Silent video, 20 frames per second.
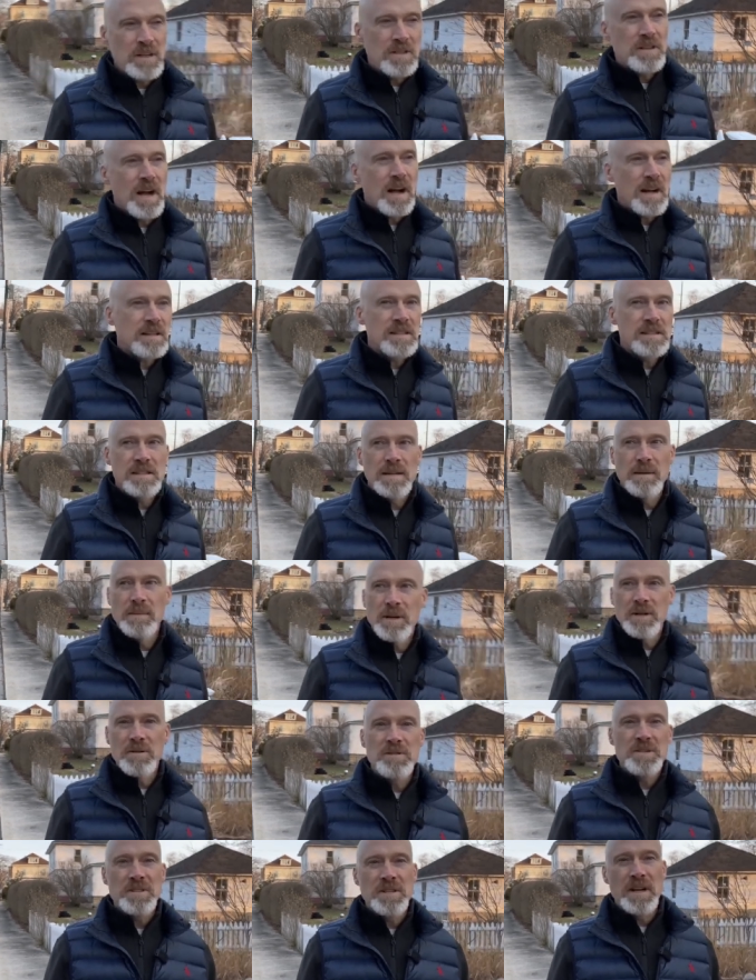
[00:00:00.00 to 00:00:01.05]
to talk to
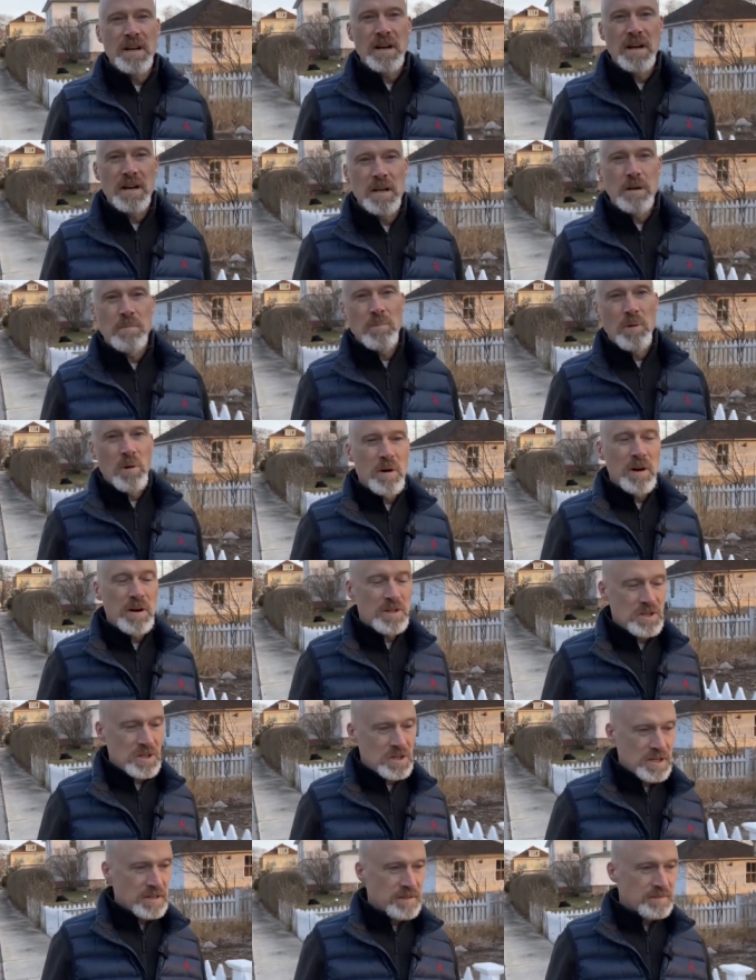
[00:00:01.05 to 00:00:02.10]
somebody who's sitting on their
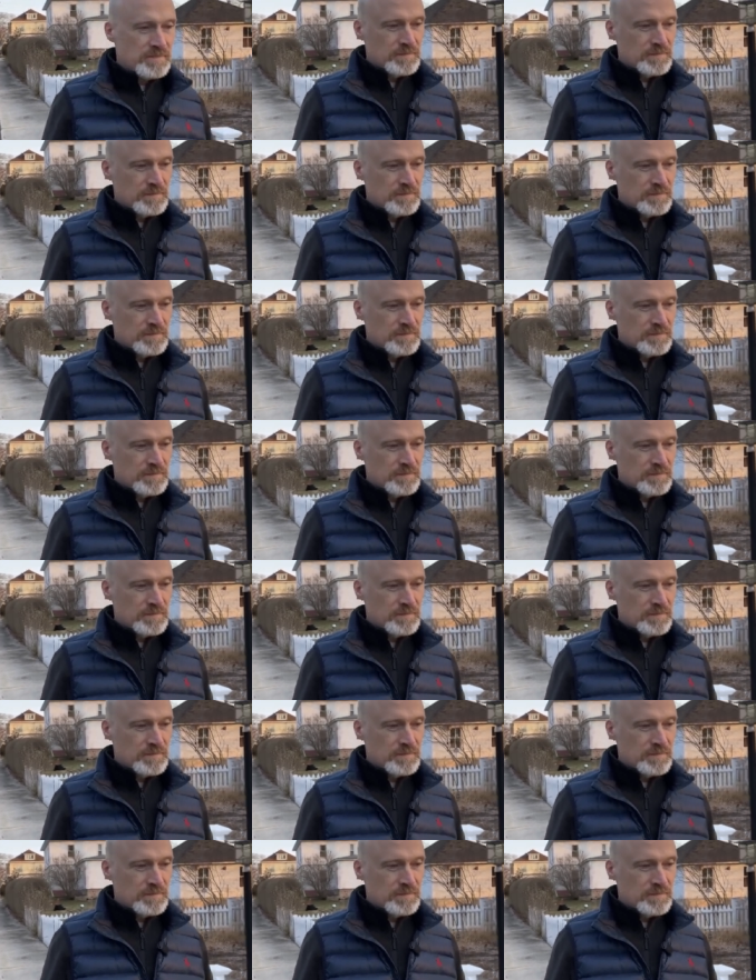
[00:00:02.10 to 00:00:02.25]
porch,